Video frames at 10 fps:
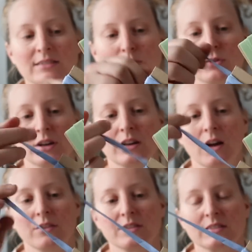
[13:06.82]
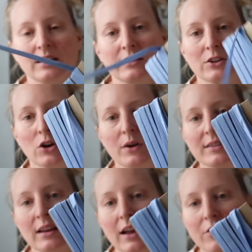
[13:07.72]
some great colors. Like they're going
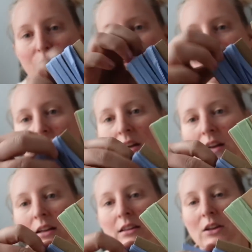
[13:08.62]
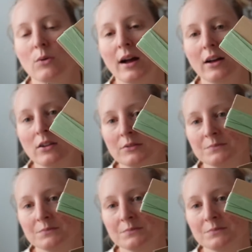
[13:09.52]
together really well.